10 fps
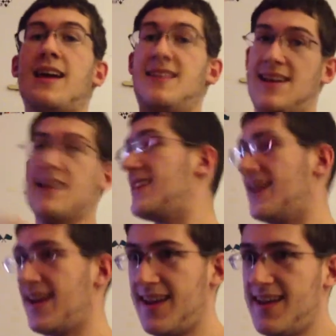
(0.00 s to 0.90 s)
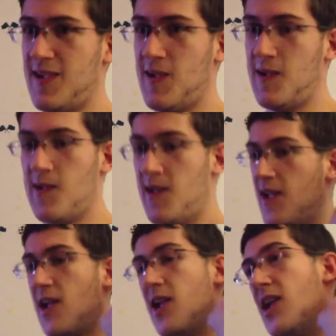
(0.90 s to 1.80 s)
nothing.
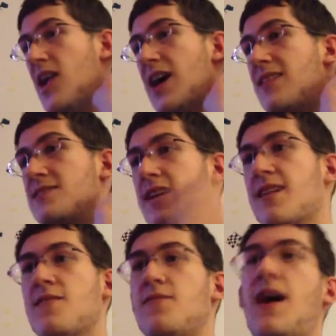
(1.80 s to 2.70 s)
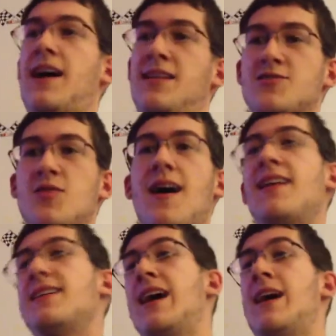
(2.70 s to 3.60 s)
And I was like, fine, I'll try it
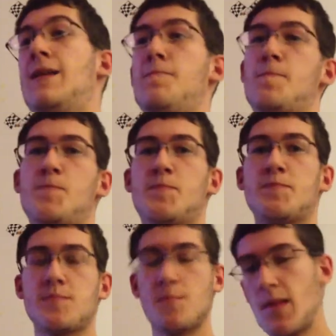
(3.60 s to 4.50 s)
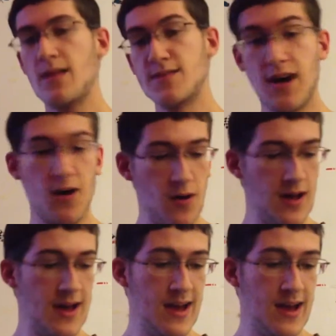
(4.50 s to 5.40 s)
again. So
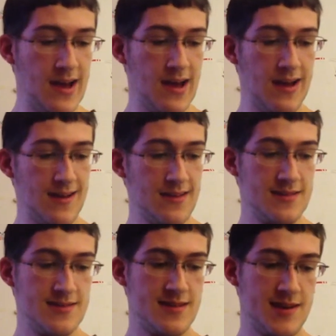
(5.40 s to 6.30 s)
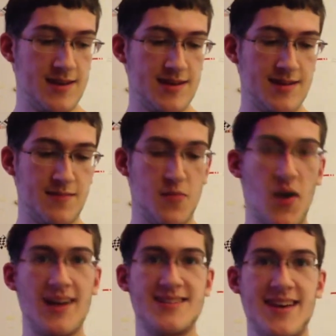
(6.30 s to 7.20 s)
this is the
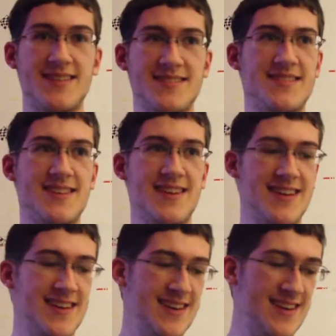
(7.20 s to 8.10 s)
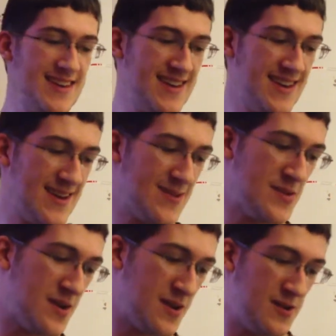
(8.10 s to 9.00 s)
process where